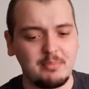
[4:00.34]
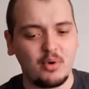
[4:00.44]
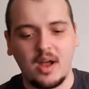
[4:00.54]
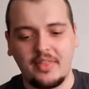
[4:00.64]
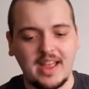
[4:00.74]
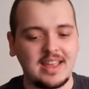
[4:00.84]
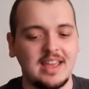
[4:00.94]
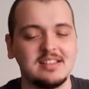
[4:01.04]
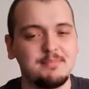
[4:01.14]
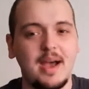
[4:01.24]
brought that
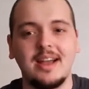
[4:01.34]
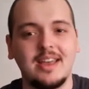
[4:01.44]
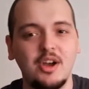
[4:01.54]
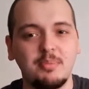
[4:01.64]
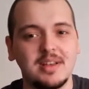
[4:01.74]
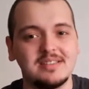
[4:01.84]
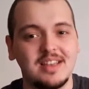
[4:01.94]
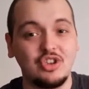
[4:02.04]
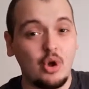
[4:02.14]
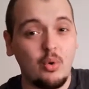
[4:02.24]
case back out because
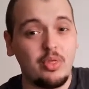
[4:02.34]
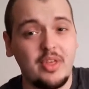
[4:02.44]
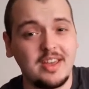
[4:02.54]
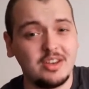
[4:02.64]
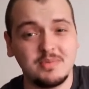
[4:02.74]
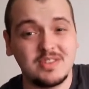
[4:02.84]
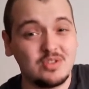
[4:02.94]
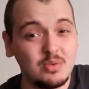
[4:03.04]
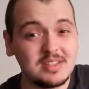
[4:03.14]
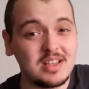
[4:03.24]
they don't think it was
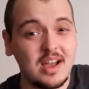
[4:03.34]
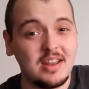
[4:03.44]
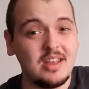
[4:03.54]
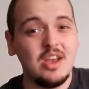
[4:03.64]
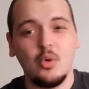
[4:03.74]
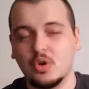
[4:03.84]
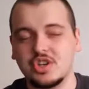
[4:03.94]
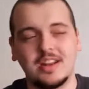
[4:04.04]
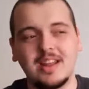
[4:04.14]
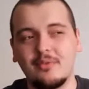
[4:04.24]
suicide, which
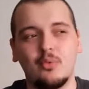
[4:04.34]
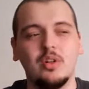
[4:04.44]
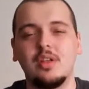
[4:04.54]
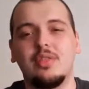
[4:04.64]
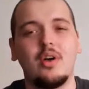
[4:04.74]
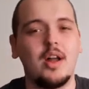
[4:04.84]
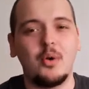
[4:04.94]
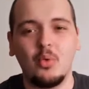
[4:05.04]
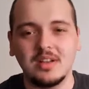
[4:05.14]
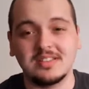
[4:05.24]
I never really thought it
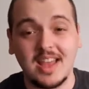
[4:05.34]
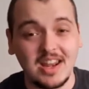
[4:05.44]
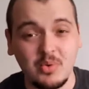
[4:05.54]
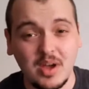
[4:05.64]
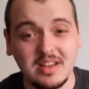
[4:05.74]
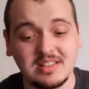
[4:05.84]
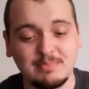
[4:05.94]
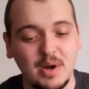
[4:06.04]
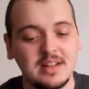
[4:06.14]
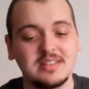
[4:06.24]
was anyways,
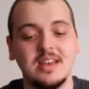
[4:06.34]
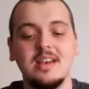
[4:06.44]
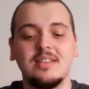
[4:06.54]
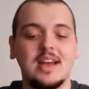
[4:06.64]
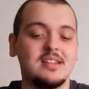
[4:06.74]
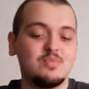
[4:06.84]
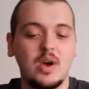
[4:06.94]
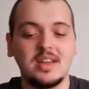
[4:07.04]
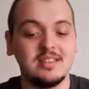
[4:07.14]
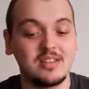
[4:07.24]
but that is
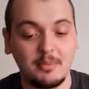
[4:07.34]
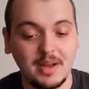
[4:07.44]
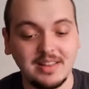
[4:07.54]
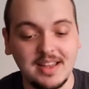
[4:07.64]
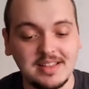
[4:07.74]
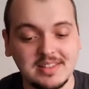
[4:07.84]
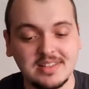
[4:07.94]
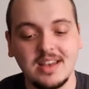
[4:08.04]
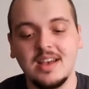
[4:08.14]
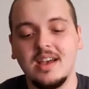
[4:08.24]
why he's on my list.
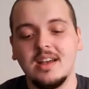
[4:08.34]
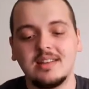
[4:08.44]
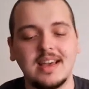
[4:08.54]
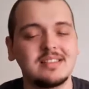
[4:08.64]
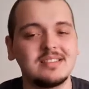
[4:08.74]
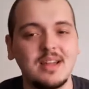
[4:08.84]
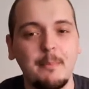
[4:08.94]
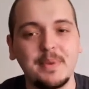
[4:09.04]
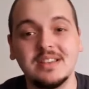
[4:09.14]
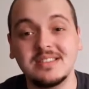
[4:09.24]
Next
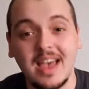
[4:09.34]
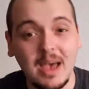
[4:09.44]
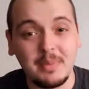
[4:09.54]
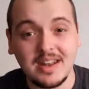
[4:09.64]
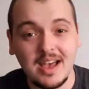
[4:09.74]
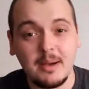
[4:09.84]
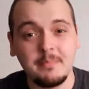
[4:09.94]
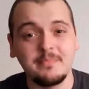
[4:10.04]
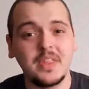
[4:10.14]
up is Eminem.